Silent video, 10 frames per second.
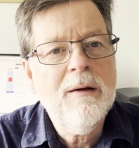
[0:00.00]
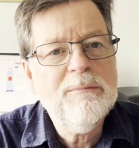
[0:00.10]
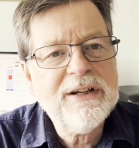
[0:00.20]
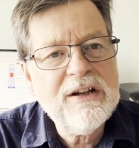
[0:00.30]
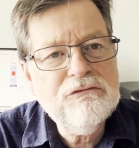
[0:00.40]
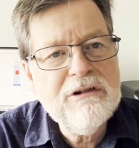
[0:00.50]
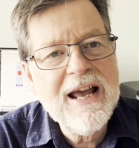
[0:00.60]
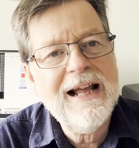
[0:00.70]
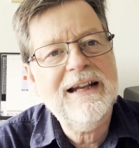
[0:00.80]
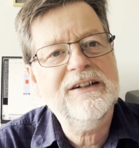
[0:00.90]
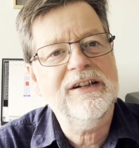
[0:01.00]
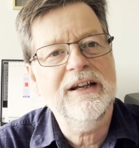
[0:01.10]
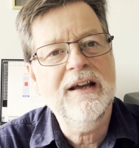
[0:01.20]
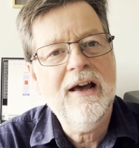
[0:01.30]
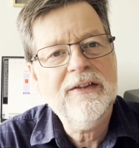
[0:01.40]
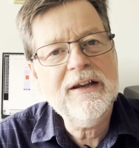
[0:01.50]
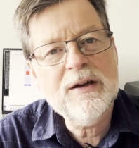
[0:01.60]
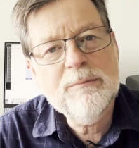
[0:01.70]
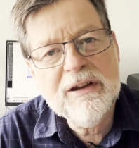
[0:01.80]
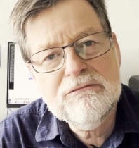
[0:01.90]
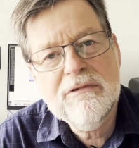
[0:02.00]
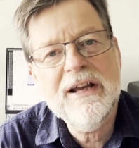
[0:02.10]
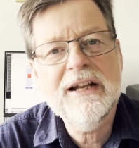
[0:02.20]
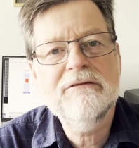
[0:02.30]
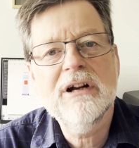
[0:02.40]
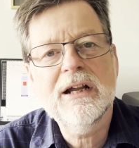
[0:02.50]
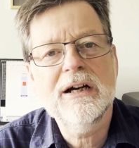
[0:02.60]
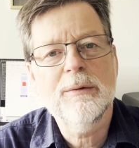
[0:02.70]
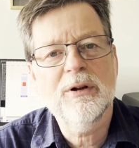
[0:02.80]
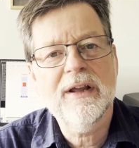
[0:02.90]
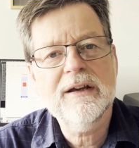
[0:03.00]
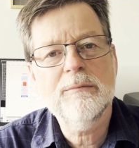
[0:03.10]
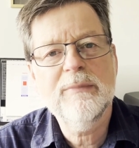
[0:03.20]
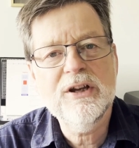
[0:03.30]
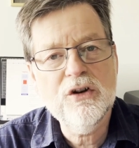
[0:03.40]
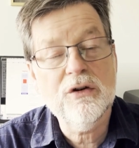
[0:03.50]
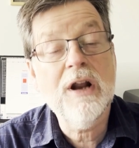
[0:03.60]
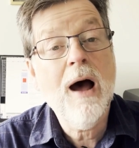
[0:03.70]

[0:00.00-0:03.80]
But in reality, they can be really reliable, they can be good,